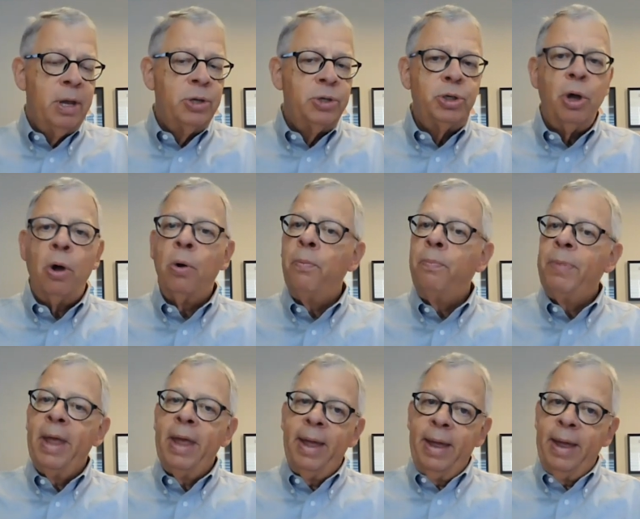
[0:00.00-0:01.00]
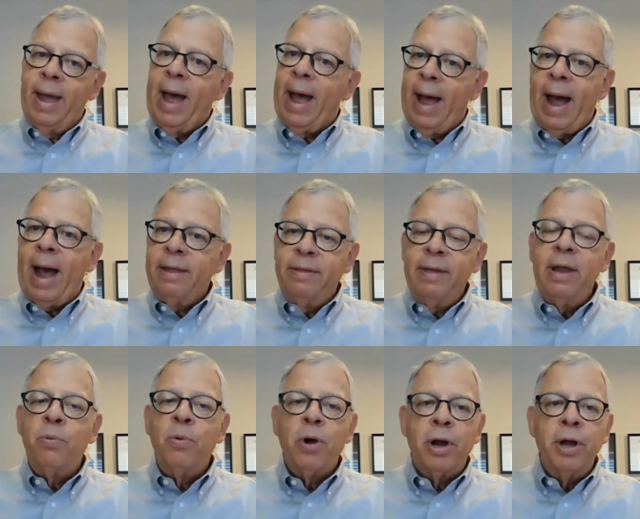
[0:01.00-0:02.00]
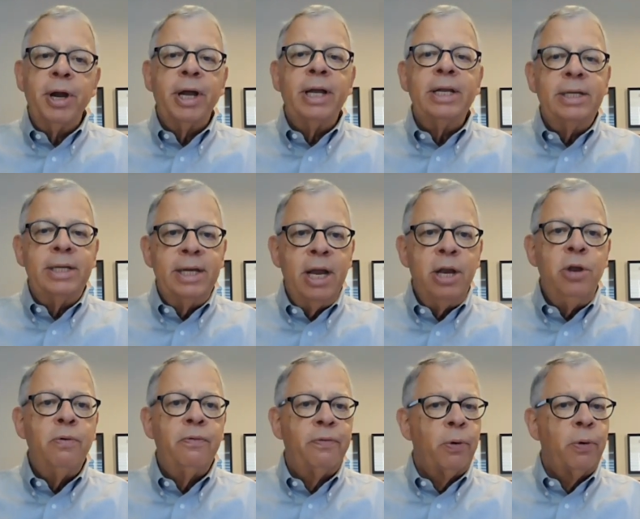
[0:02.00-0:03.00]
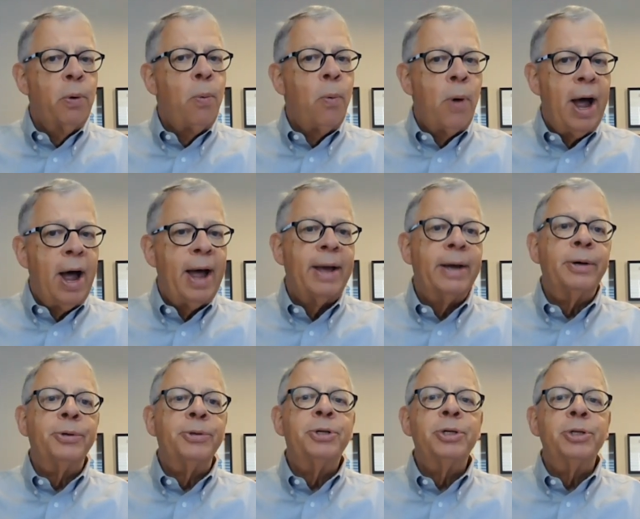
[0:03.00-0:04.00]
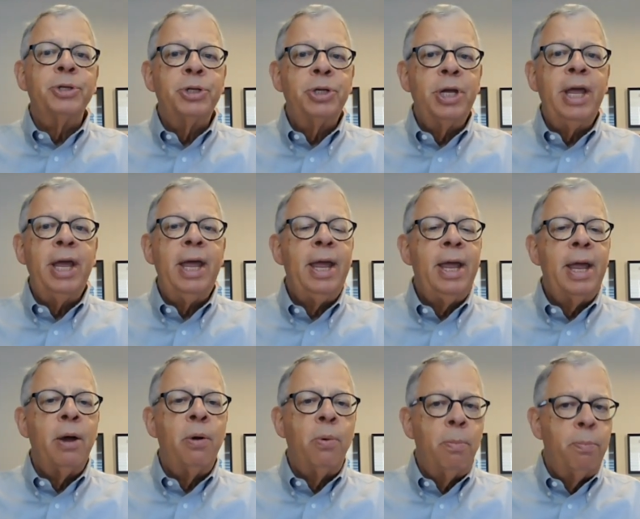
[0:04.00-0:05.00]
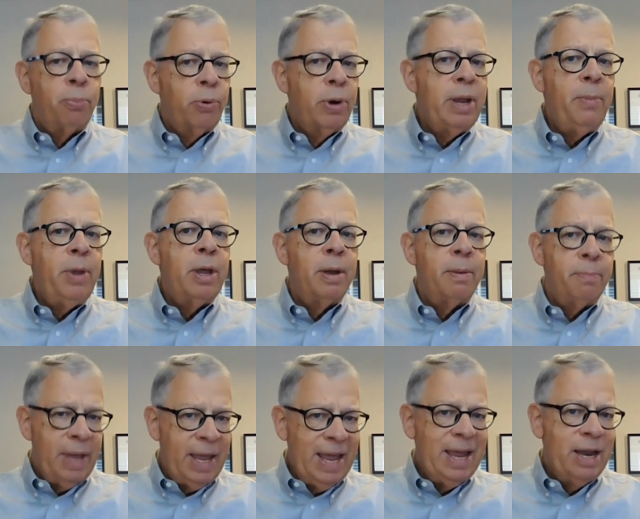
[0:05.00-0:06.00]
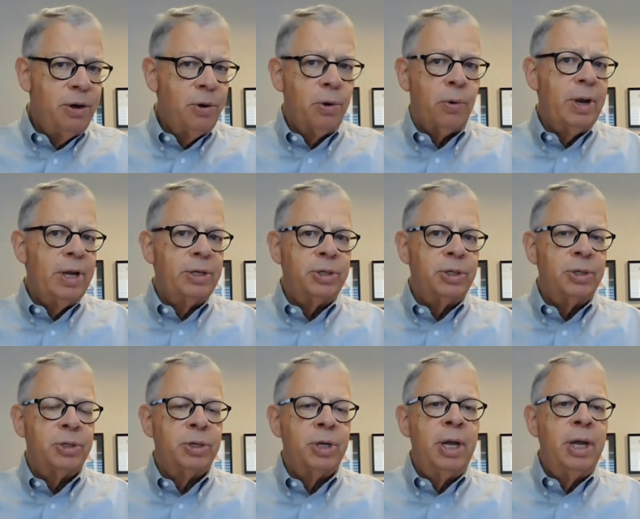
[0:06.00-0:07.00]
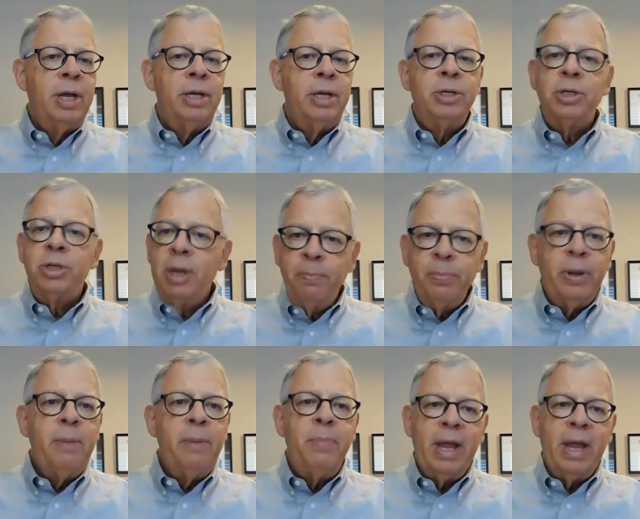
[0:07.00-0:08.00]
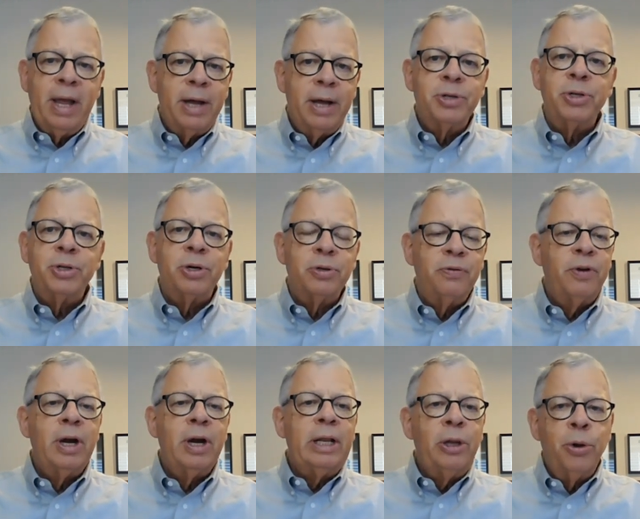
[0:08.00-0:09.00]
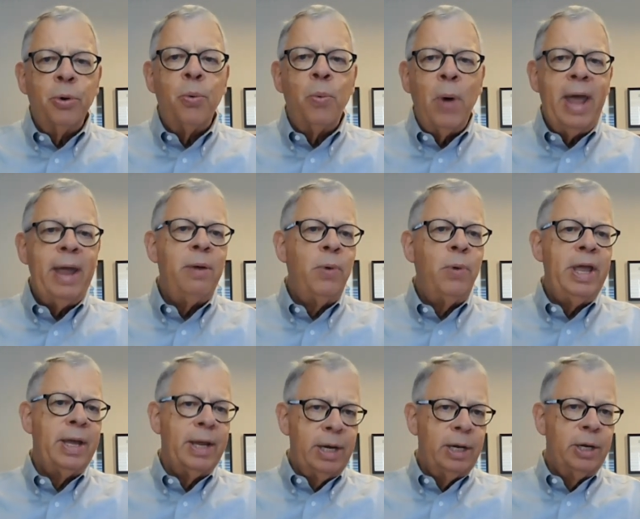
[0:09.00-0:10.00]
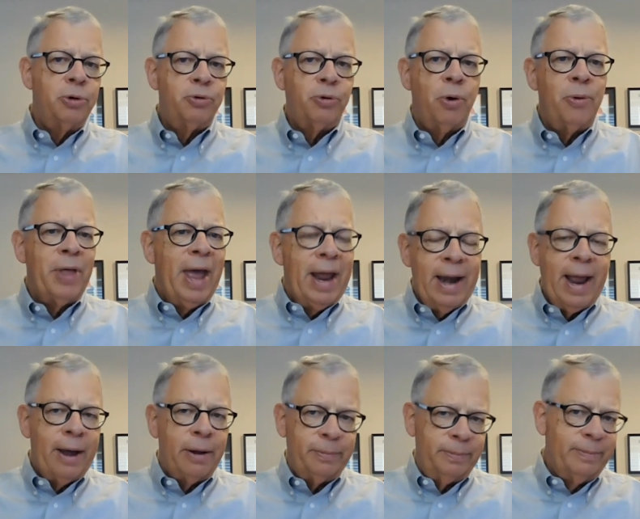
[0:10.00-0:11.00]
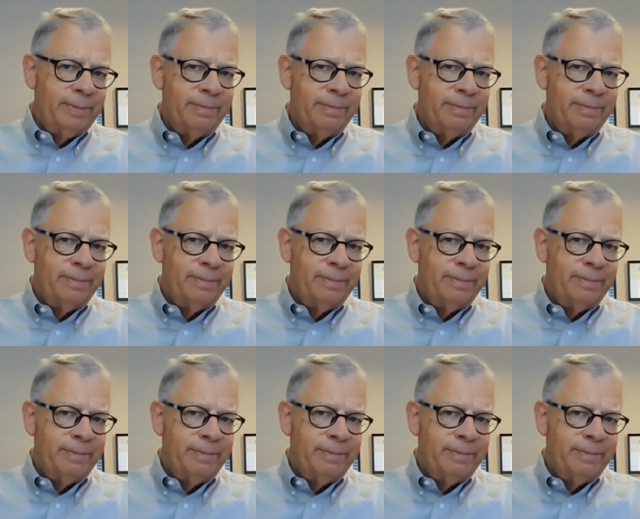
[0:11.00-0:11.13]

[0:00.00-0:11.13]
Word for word: So I think we're going to continue for a while to see premium increases simply because there's very little way we can control that. Now,